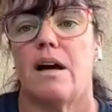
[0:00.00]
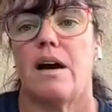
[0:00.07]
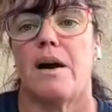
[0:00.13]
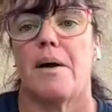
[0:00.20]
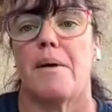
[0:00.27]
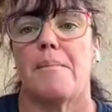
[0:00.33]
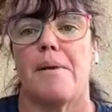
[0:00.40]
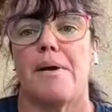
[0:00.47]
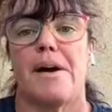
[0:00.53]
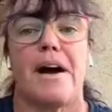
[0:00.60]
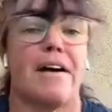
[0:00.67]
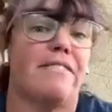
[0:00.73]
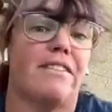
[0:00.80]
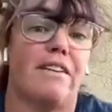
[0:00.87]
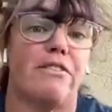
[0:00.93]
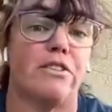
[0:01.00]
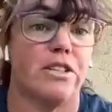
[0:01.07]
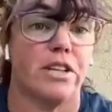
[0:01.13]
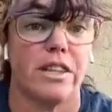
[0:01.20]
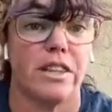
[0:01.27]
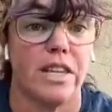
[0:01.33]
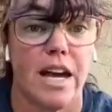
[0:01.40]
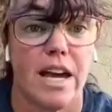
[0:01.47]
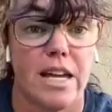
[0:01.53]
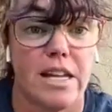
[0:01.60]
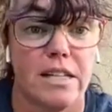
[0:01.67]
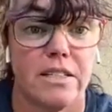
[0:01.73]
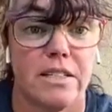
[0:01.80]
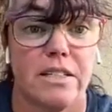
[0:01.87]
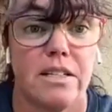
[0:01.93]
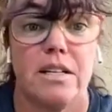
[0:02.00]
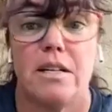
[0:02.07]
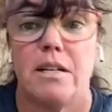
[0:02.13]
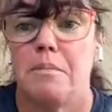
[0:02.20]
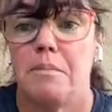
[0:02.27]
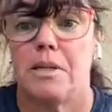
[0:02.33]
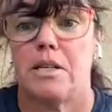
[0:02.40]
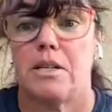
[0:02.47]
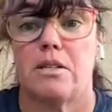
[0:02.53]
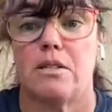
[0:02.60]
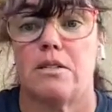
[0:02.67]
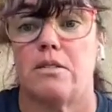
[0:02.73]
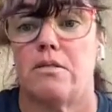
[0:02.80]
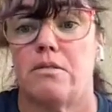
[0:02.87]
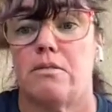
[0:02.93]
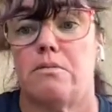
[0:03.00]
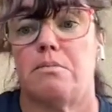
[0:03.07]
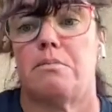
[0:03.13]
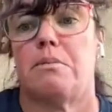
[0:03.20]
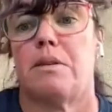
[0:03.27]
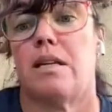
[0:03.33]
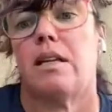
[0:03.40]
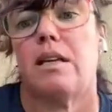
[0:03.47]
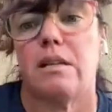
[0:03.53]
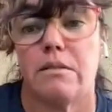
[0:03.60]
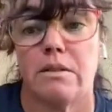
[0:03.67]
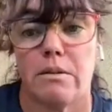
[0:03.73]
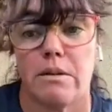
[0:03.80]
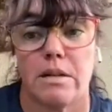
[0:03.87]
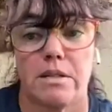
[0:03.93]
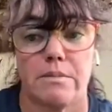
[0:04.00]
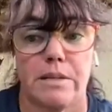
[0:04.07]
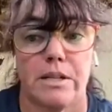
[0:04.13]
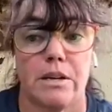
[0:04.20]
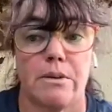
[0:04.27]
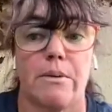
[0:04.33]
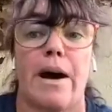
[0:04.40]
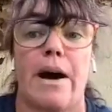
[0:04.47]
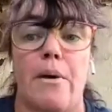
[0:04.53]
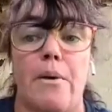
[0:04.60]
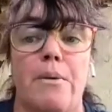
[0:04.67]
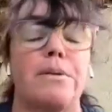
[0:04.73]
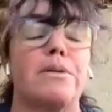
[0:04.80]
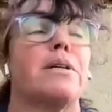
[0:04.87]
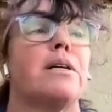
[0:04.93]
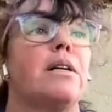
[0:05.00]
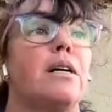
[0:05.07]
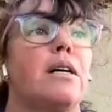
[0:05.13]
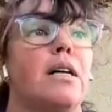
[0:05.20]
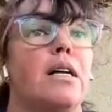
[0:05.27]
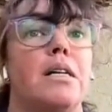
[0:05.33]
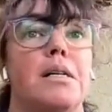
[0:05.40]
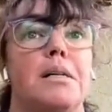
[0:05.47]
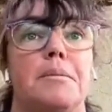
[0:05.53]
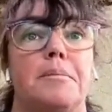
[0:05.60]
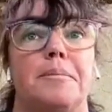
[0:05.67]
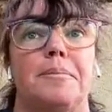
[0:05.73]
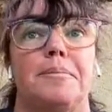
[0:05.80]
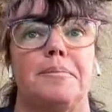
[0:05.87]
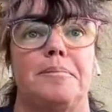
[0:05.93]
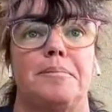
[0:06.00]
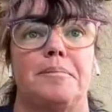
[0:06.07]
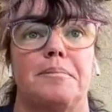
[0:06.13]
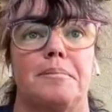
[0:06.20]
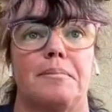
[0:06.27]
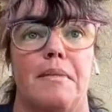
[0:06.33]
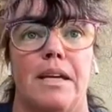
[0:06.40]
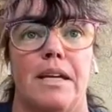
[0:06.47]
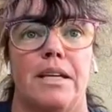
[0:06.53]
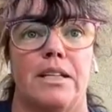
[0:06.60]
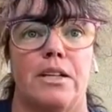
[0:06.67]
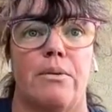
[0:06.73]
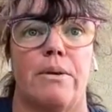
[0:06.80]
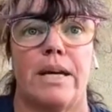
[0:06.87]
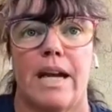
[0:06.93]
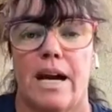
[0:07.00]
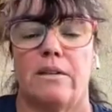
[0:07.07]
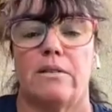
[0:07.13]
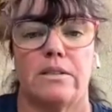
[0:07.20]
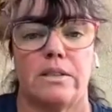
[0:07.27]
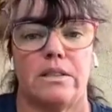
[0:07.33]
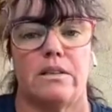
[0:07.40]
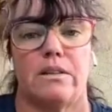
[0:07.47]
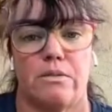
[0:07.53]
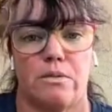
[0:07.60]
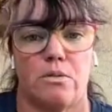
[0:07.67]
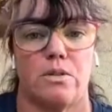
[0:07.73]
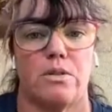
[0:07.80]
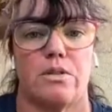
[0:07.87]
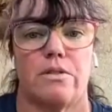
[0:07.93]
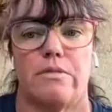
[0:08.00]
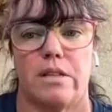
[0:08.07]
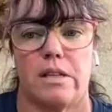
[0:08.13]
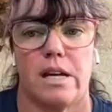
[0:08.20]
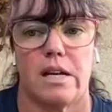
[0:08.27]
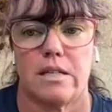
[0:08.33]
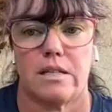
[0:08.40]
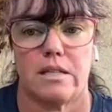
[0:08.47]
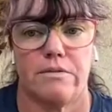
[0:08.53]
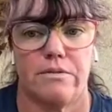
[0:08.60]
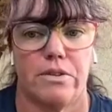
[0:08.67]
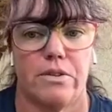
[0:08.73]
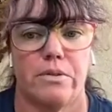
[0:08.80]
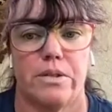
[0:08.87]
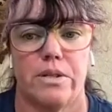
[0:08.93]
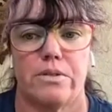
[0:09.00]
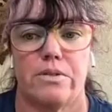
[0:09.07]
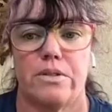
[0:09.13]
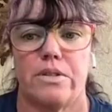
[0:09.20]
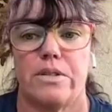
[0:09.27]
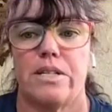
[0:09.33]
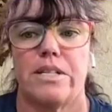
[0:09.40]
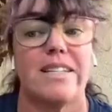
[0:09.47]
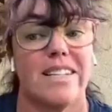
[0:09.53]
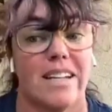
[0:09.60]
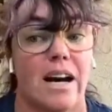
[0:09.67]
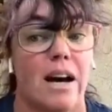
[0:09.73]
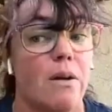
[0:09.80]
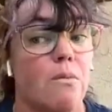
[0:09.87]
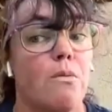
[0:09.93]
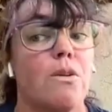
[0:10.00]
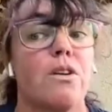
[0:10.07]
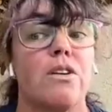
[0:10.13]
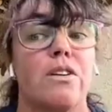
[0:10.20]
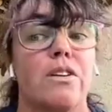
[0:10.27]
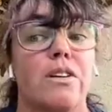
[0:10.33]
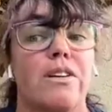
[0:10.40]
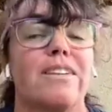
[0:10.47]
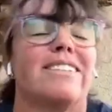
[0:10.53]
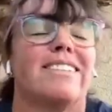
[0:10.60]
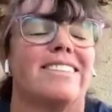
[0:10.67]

um, I've never done that because that like requires me to go out. Um, and going out, of course, over the last few years did not work.